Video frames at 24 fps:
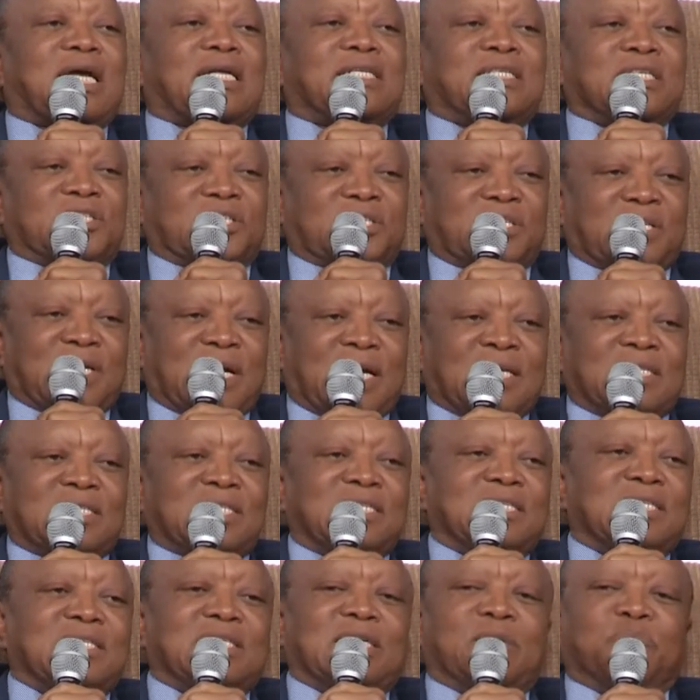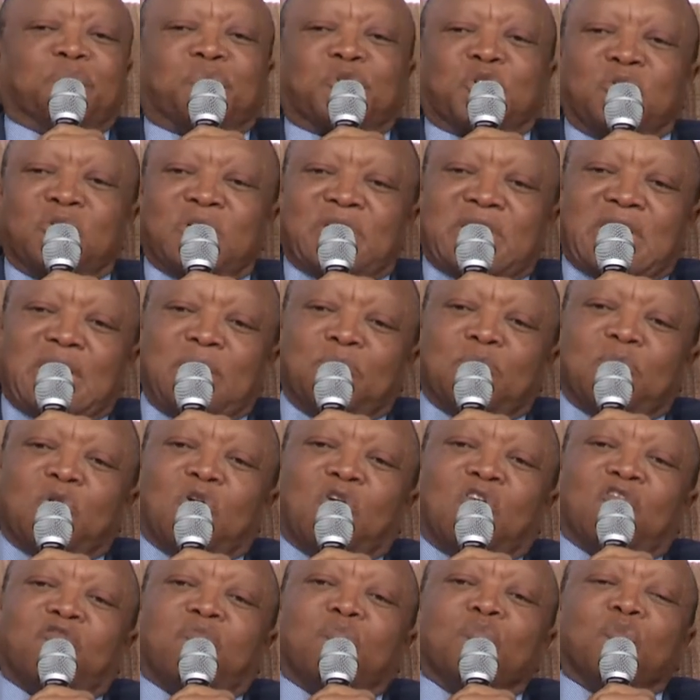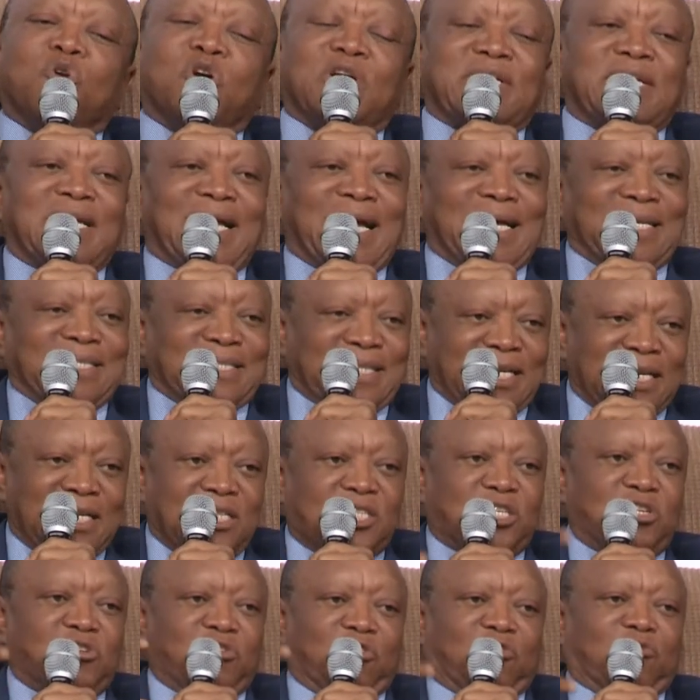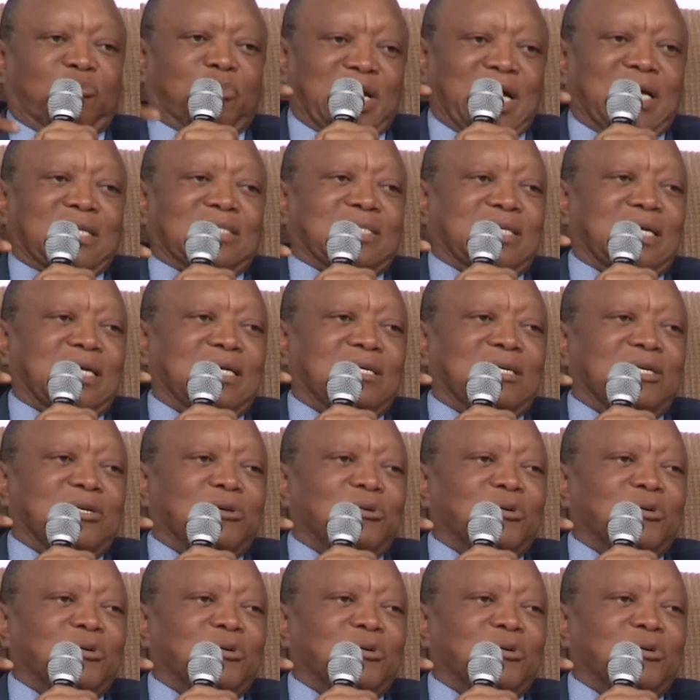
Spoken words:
discharging the program of modernization of PRASA,